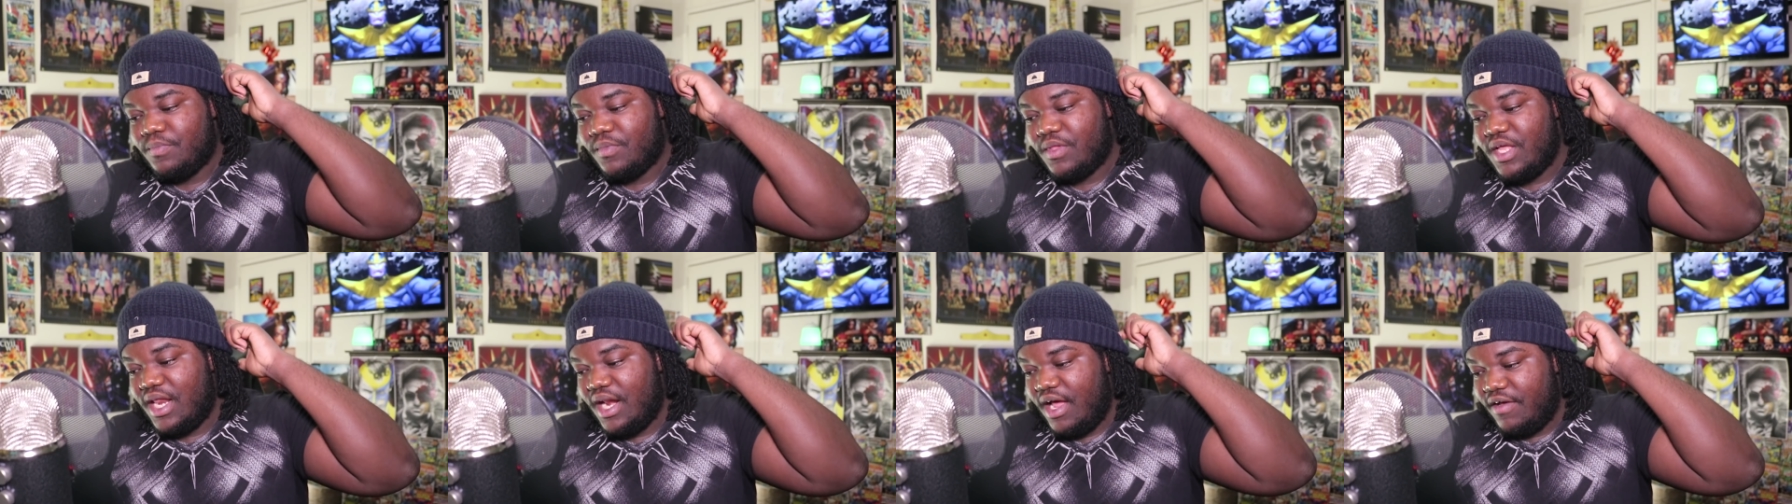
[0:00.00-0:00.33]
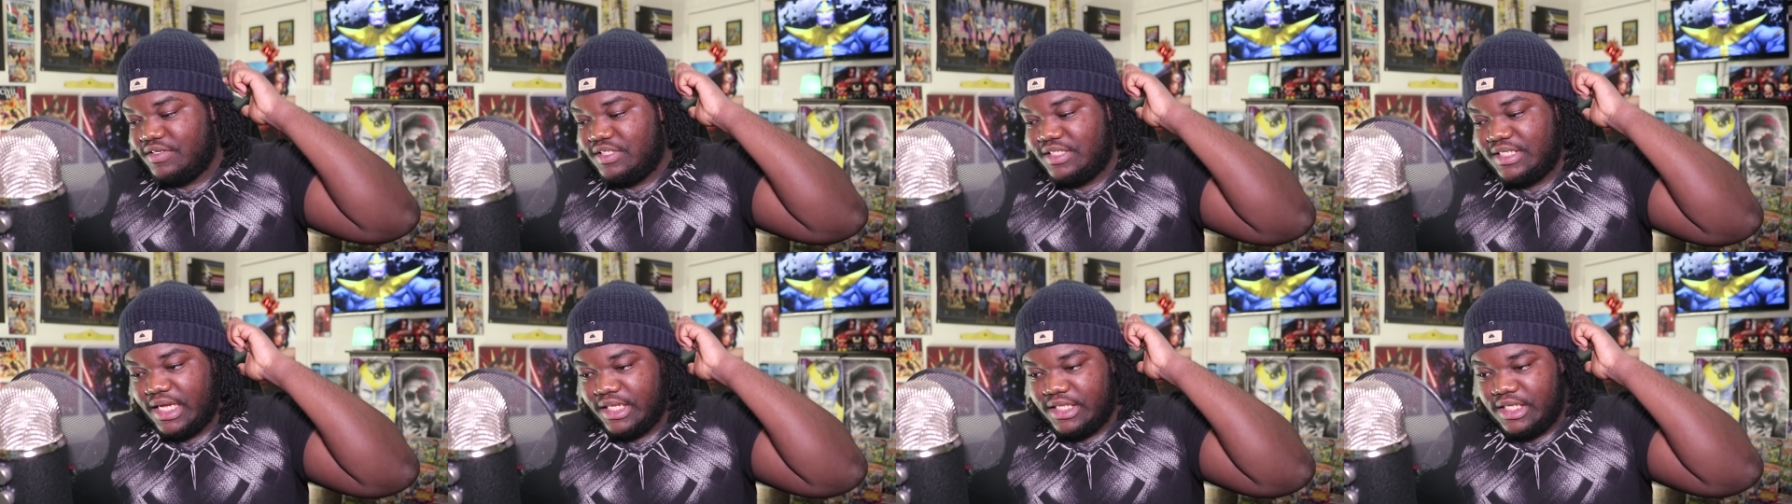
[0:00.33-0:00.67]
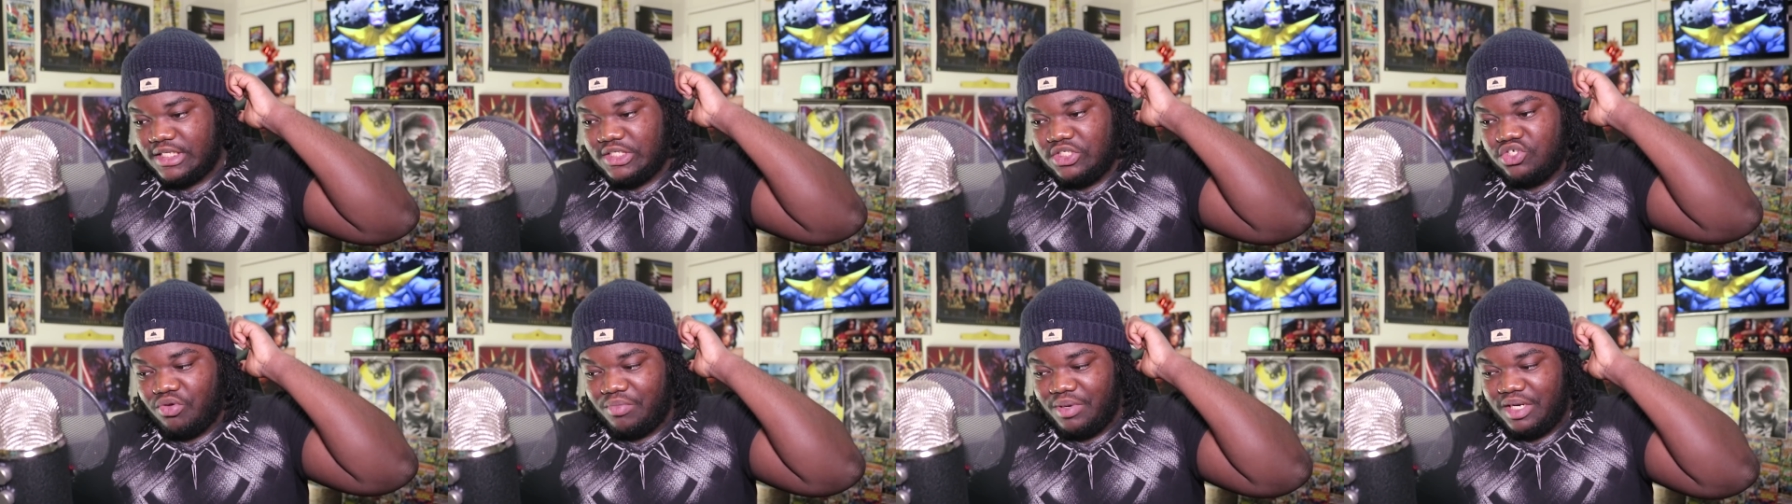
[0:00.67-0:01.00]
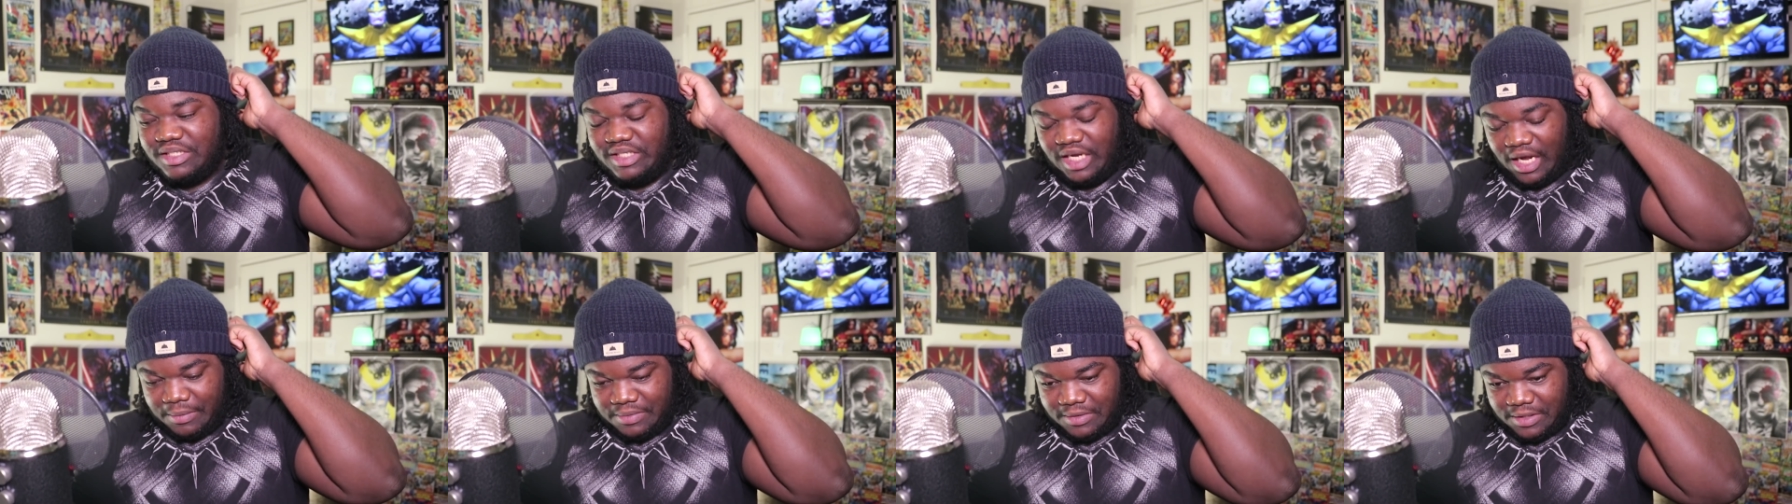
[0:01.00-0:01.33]
And I've said this so
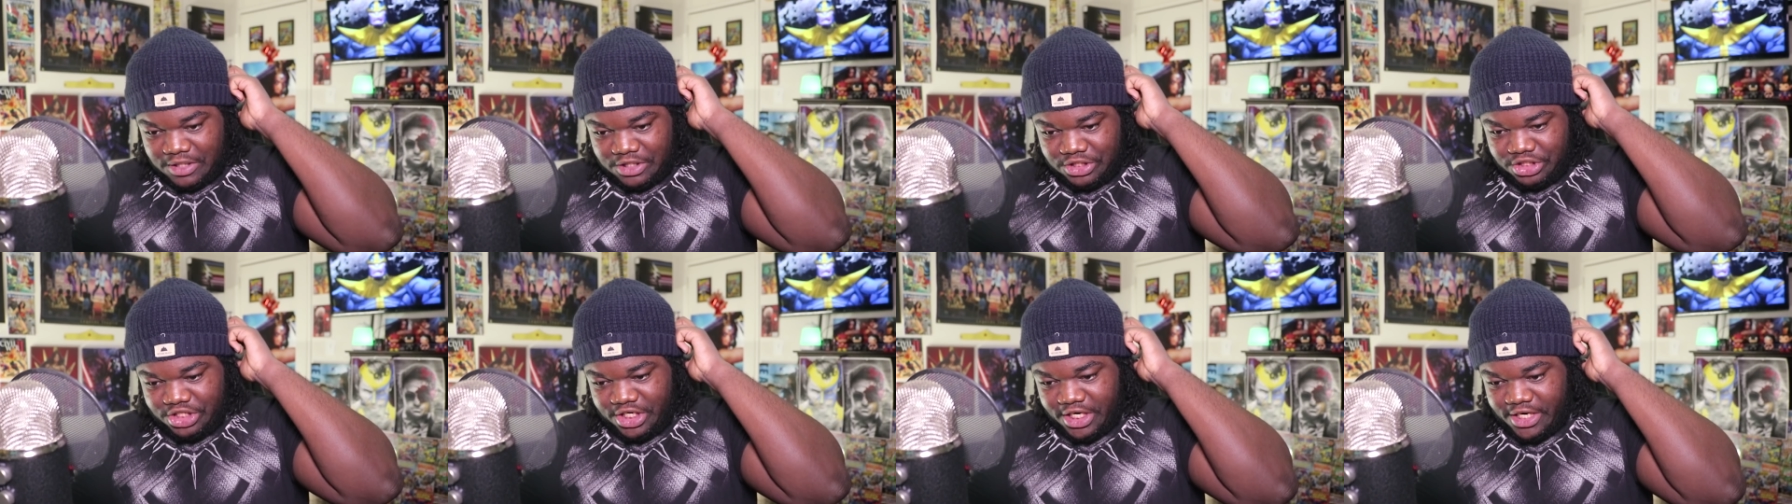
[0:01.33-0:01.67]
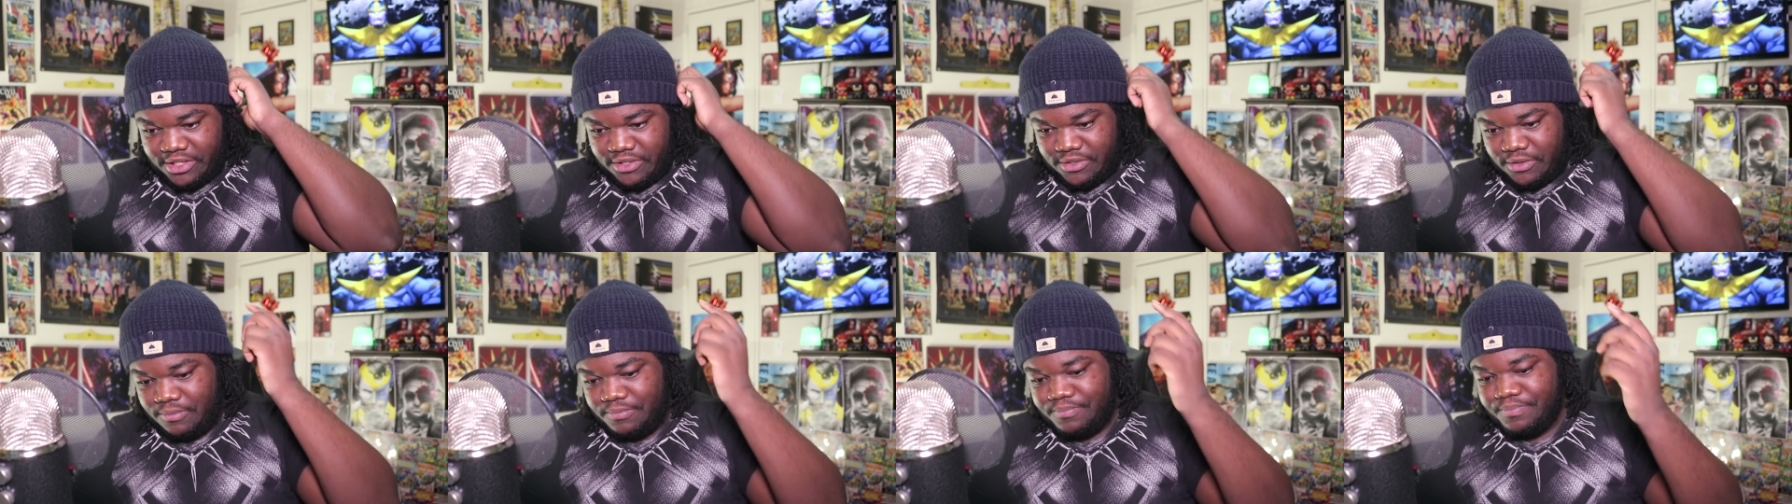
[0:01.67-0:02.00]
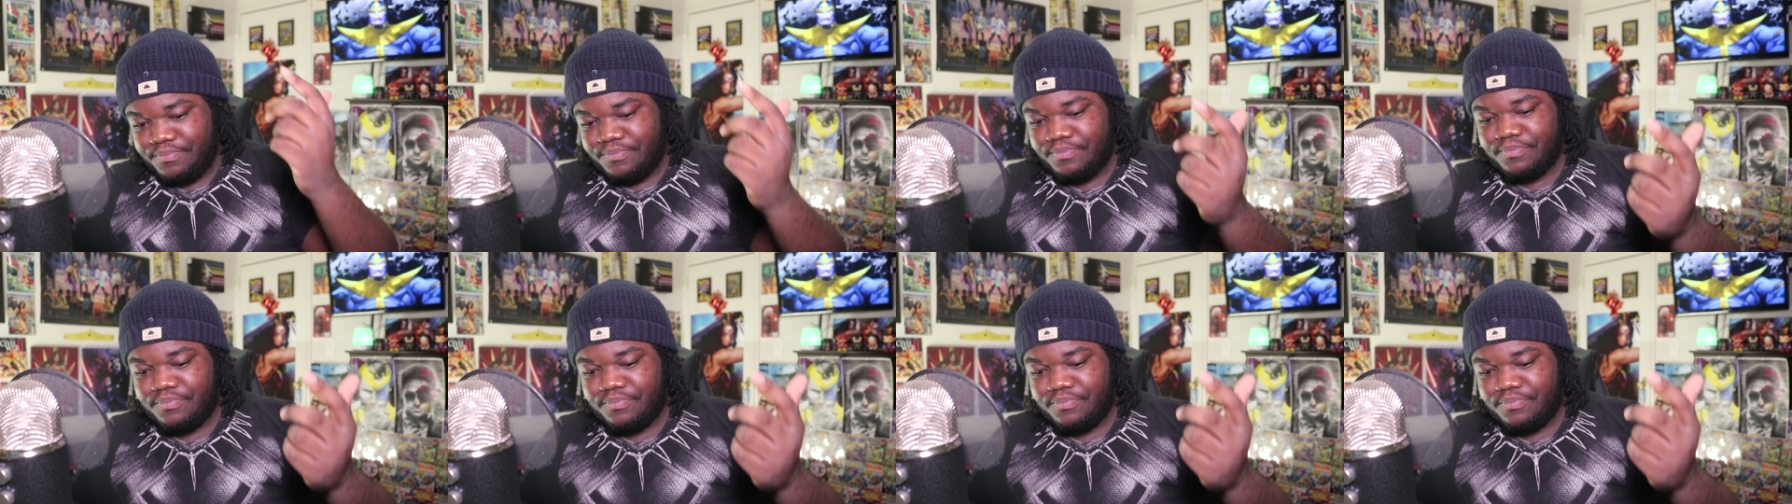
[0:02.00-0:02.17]
many times on this channel.